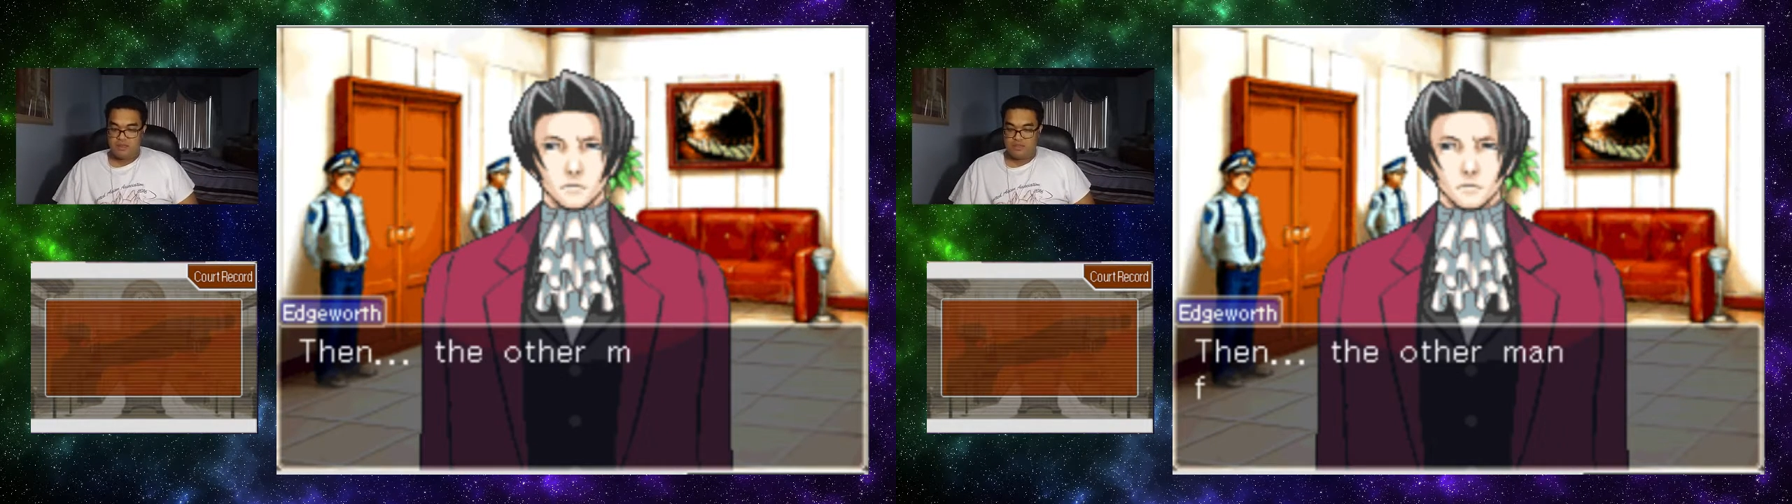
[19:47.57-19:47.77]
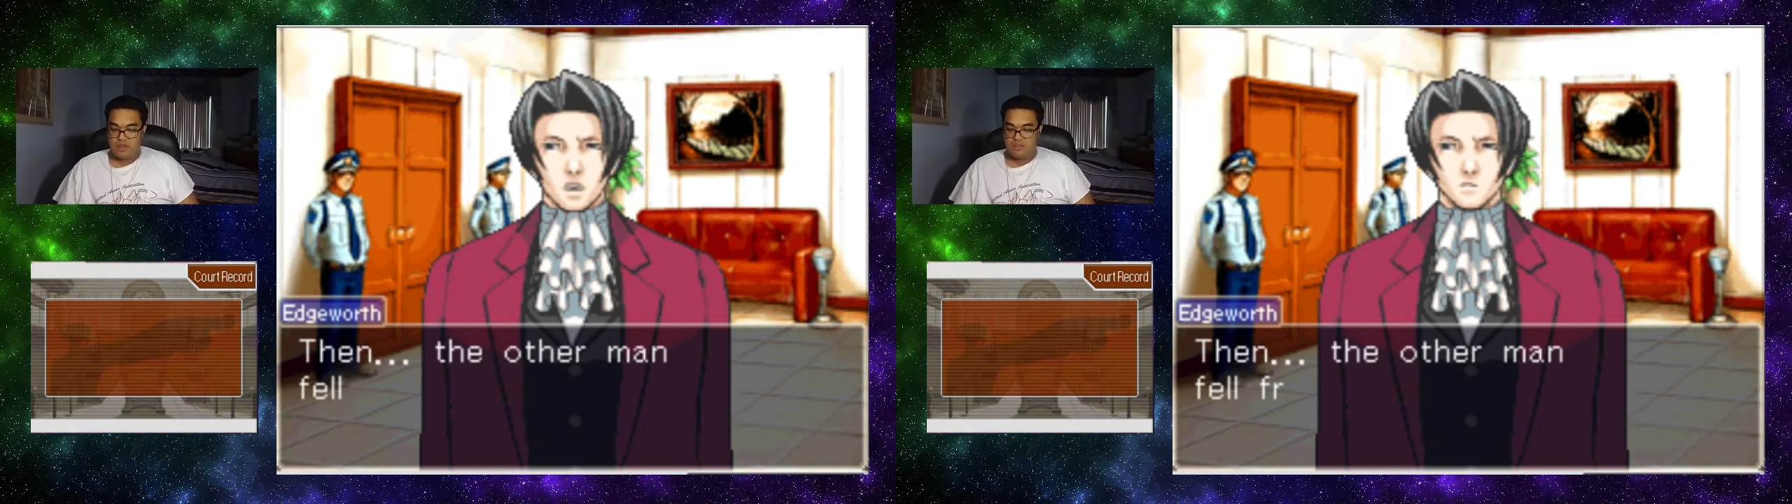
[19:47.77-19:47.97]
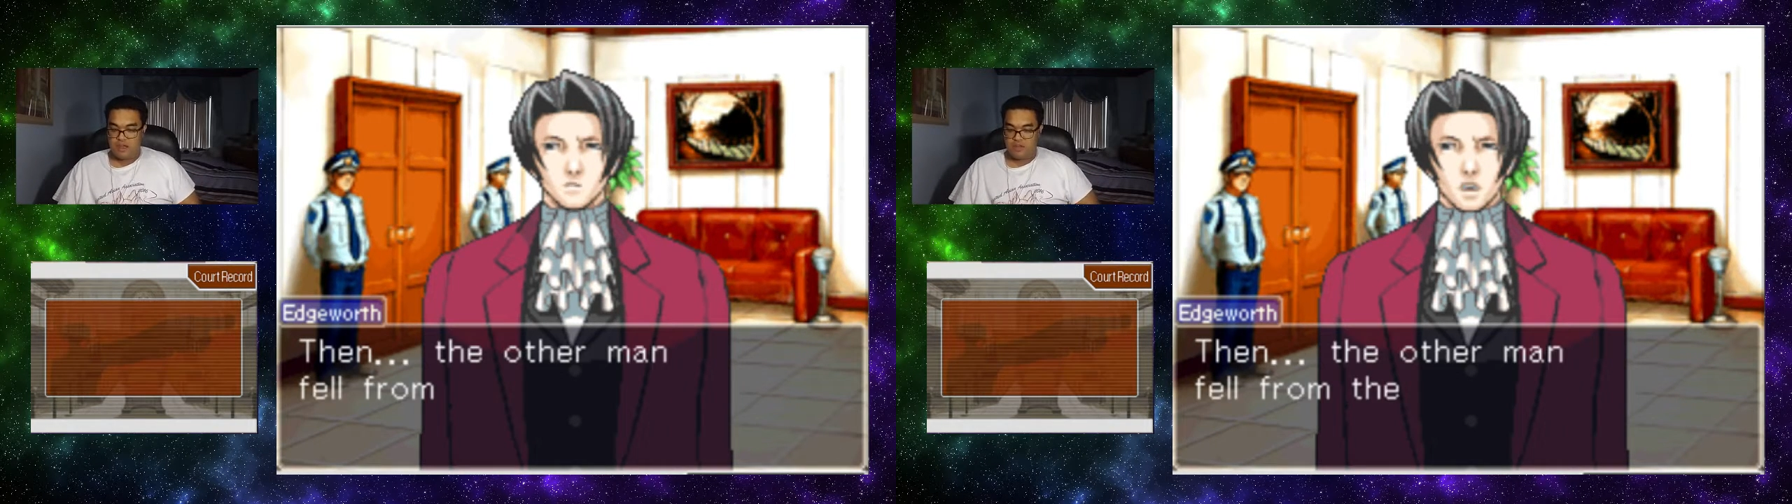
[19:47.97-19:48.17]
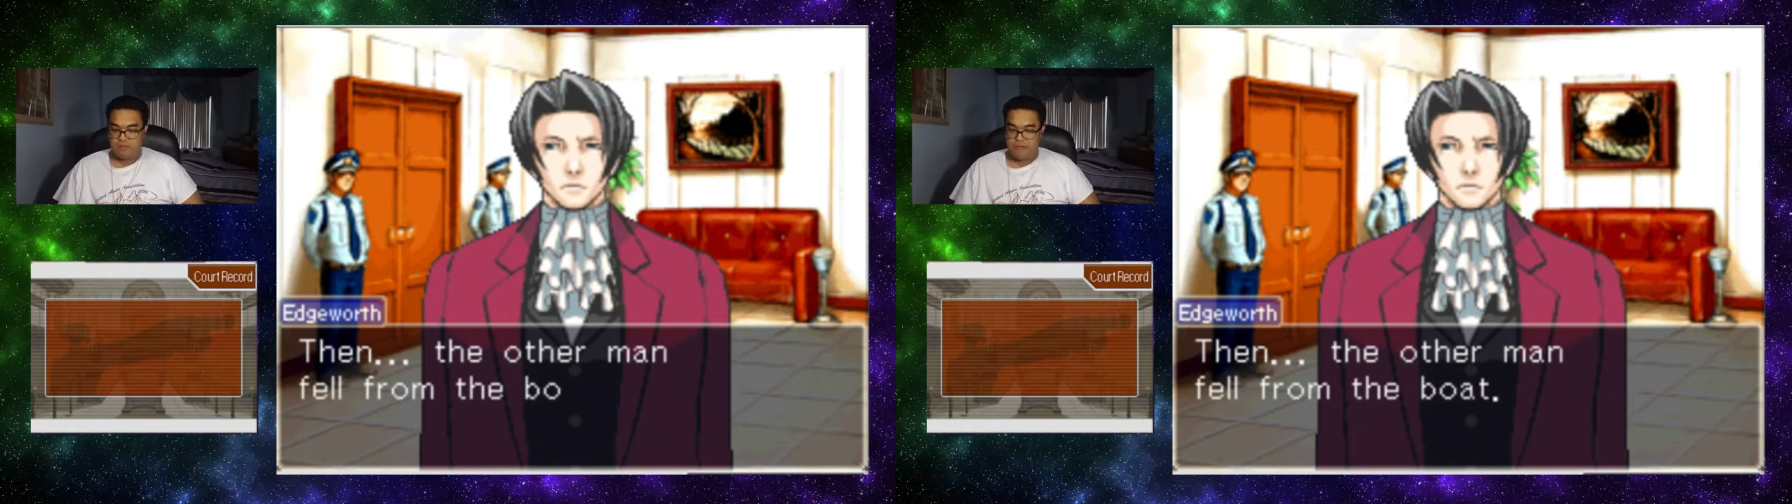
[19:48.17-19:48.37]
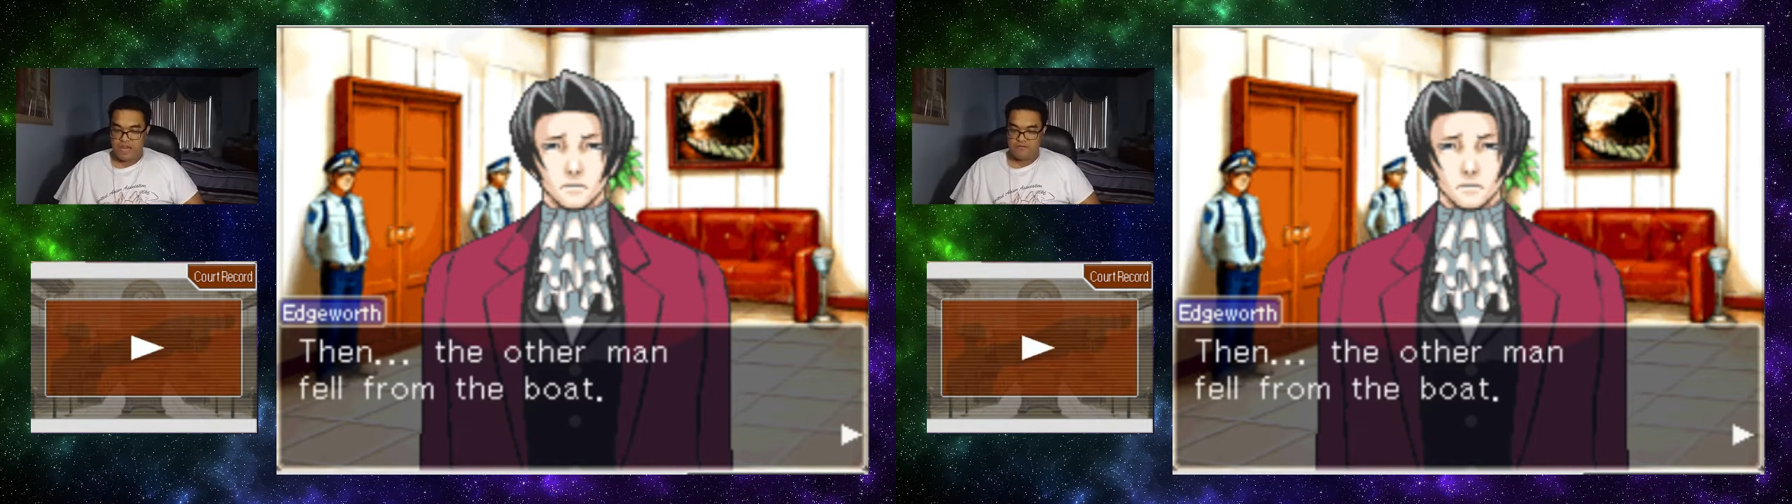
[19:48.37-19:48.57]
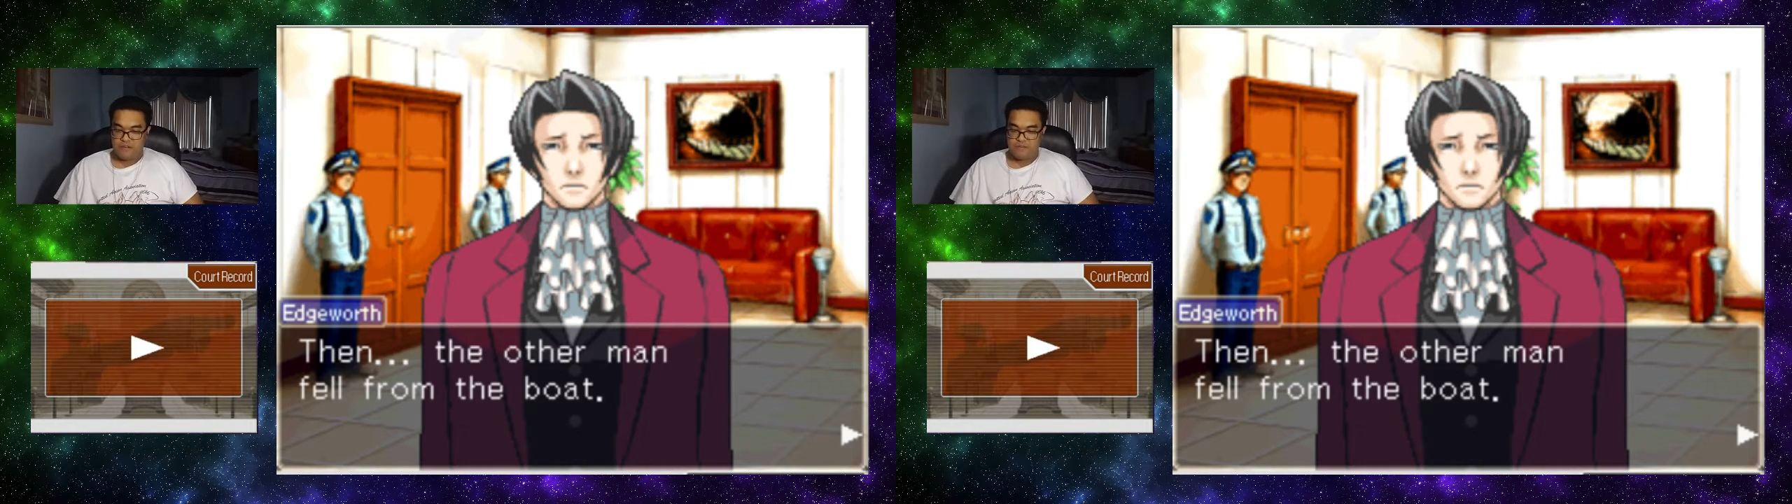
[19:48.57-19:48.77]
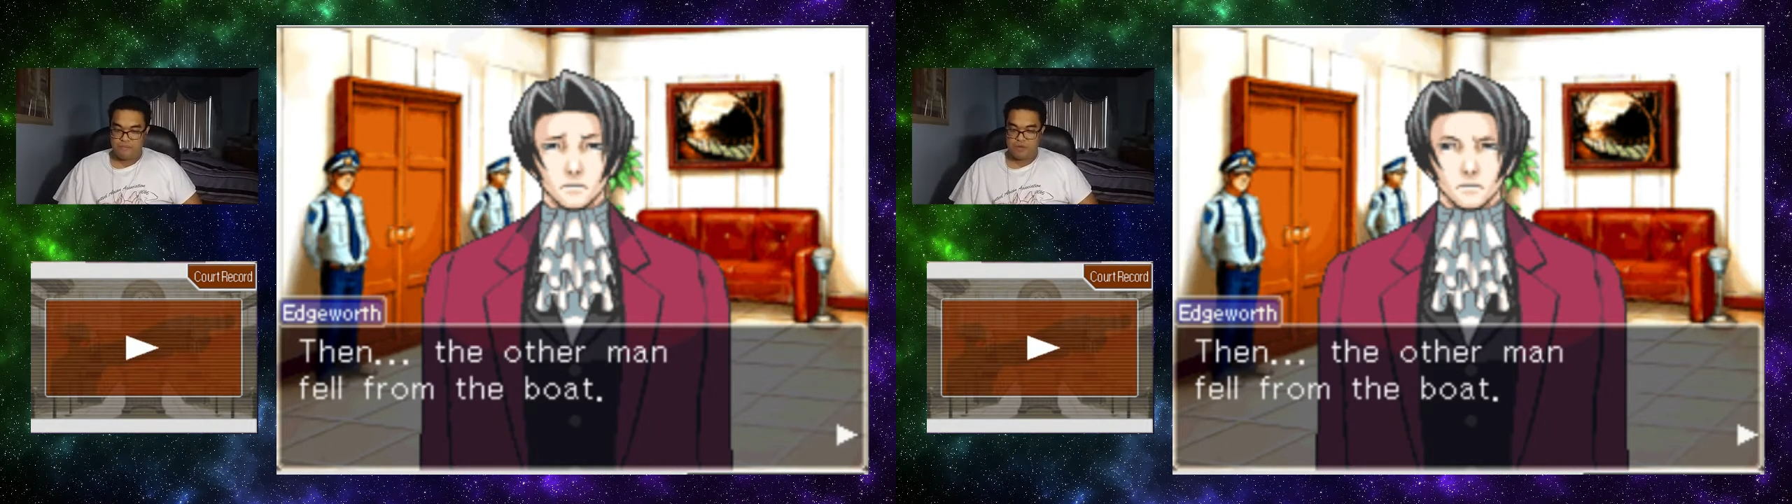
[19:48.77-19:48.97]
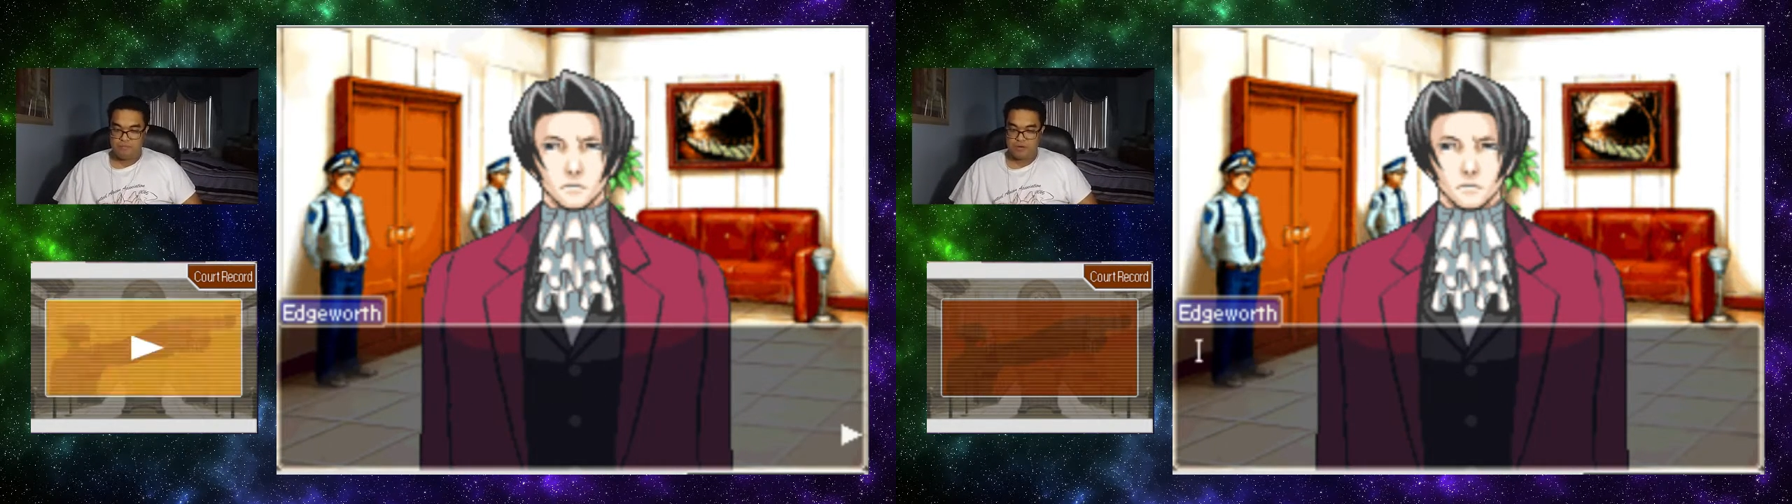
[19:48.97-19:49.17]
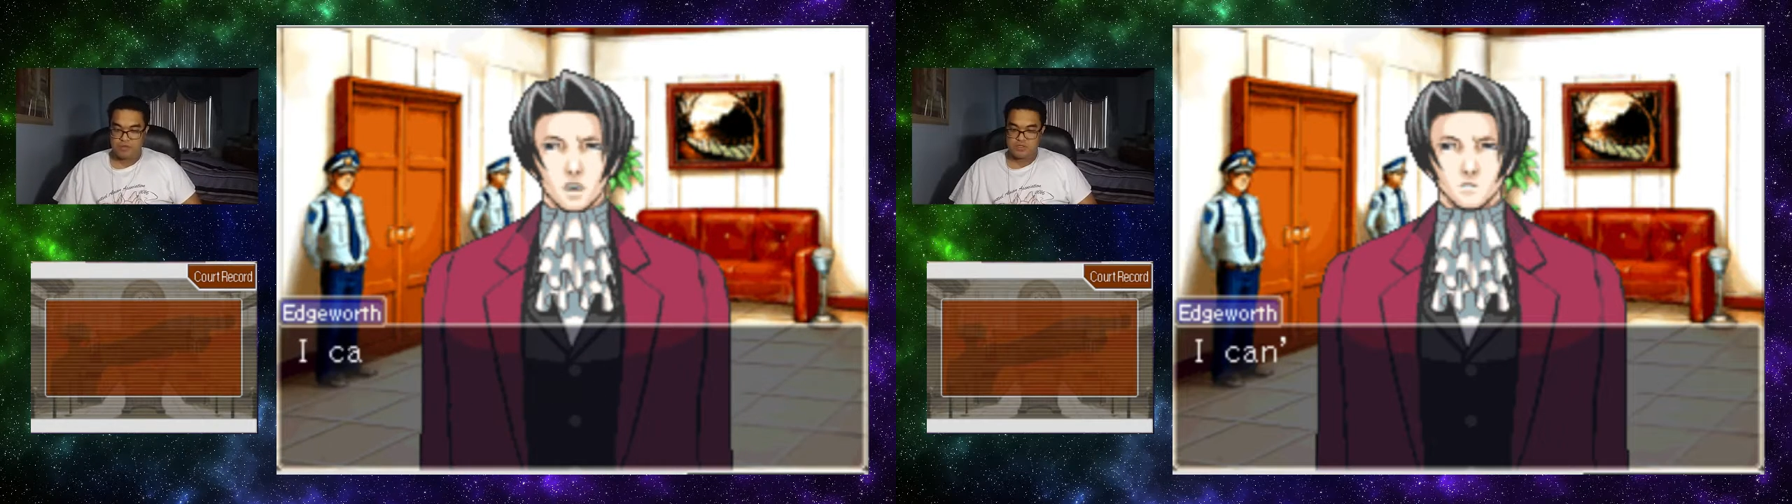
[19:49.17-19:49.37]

Then the other man fell from the boat.